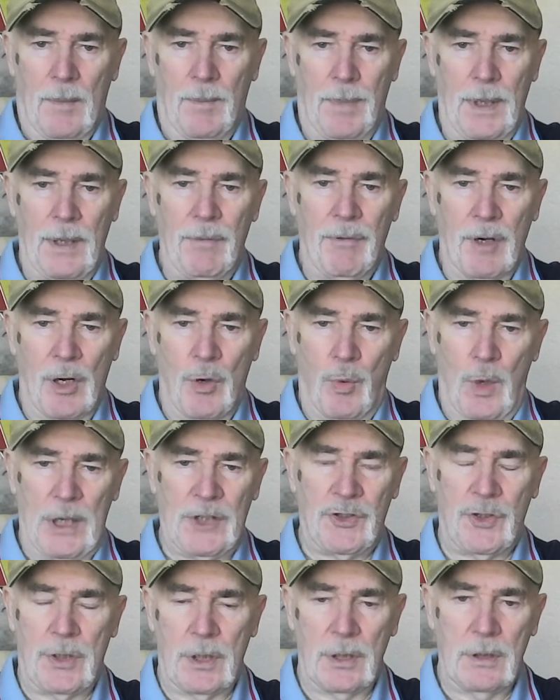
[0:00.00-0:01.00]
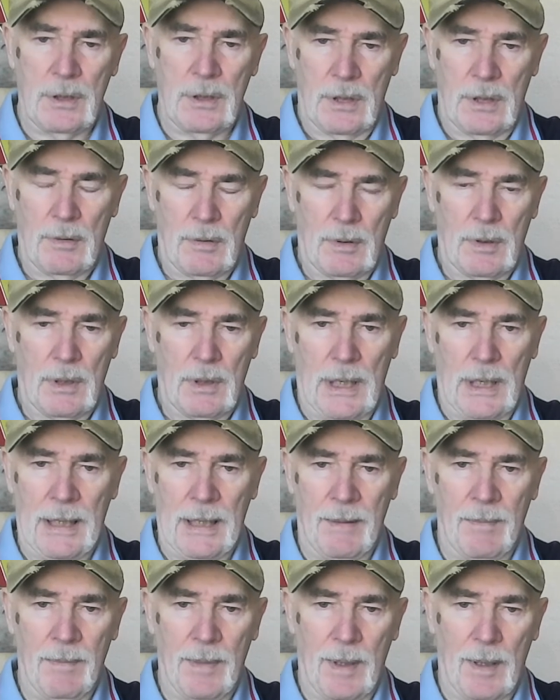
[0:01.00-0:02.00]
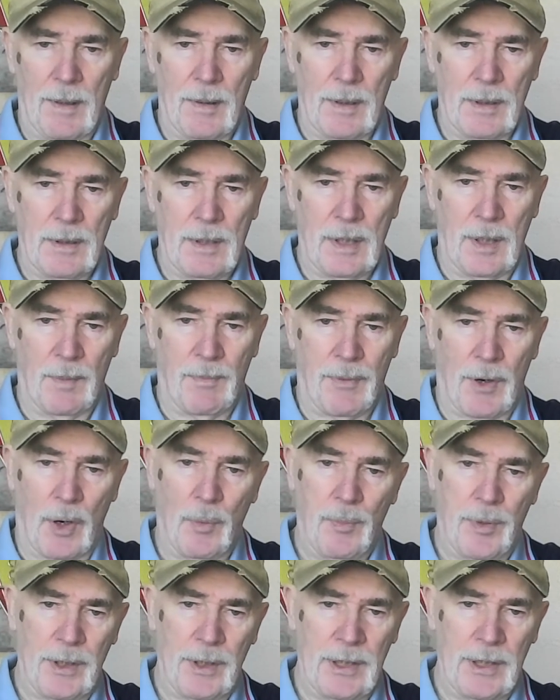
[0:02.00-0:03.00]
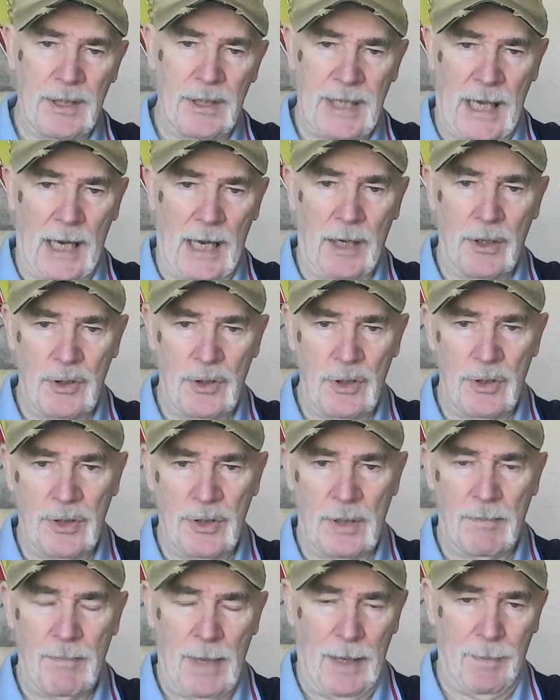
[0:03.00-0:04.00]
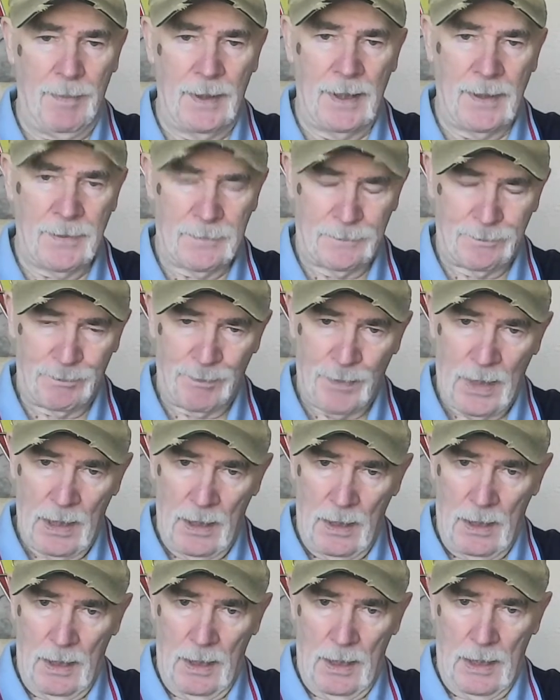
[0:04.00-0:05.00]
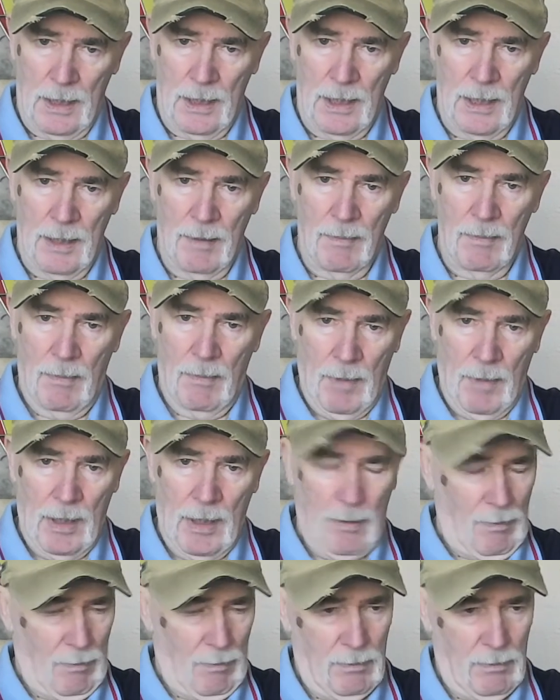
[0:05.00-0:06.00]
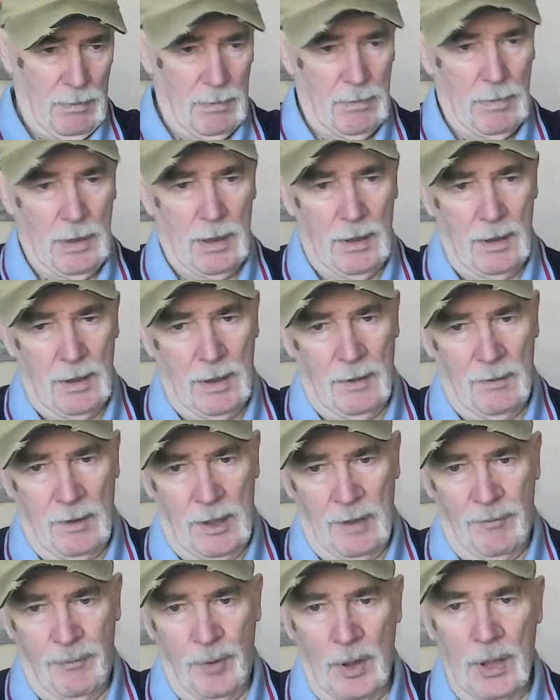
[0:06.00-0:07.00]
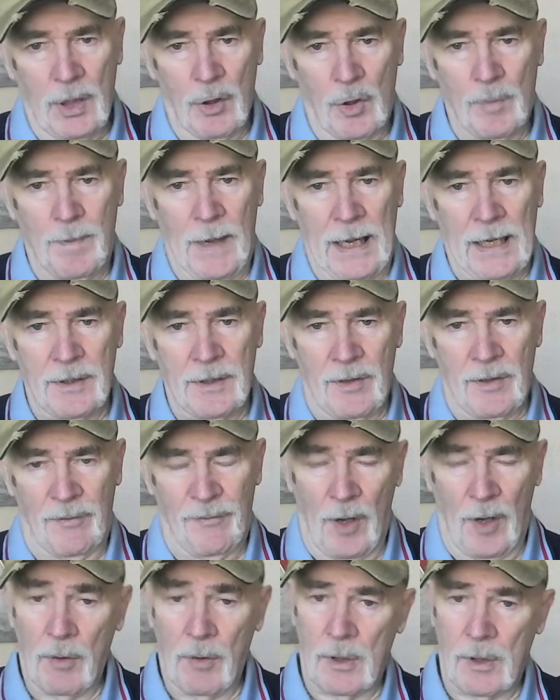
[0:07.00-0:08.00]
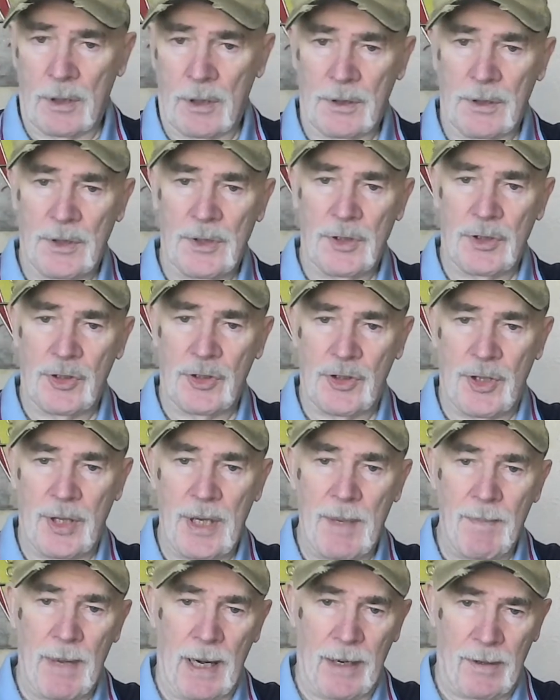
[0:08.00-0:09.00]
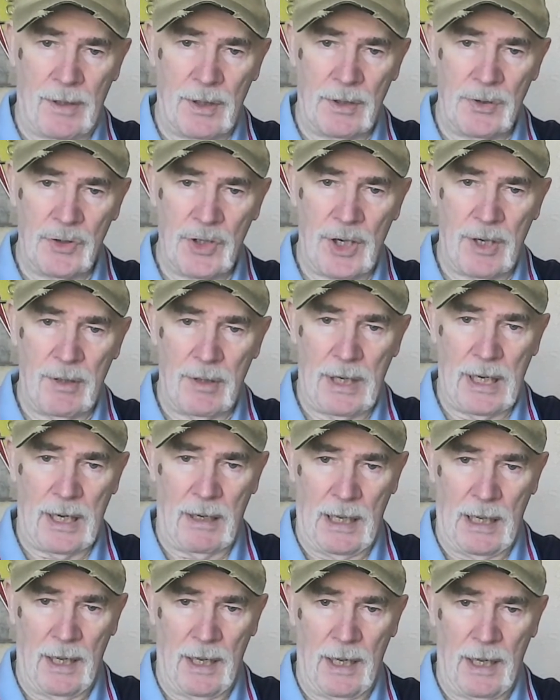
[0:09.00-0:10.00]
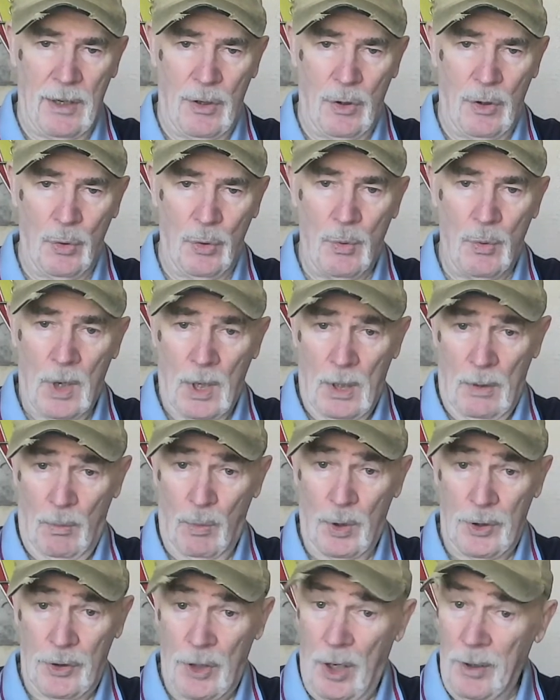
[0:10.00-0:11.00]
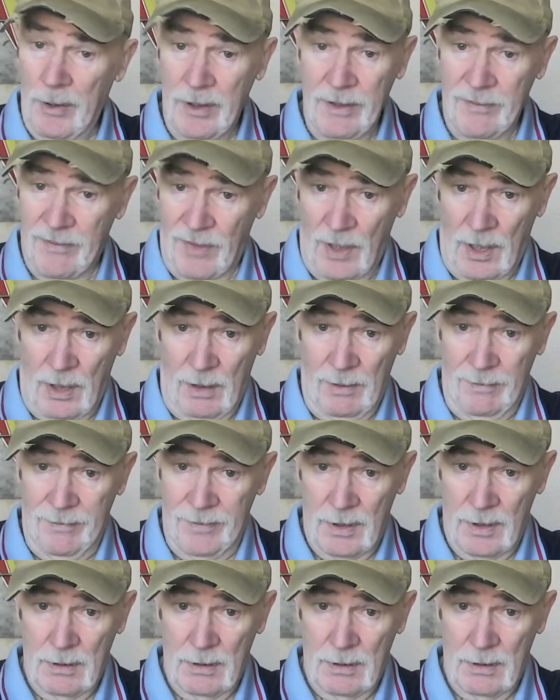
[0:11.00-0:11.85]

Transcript: be requested the appropriate intelligence and mapping. If we look back at the Falklands, the Americans who were not involved,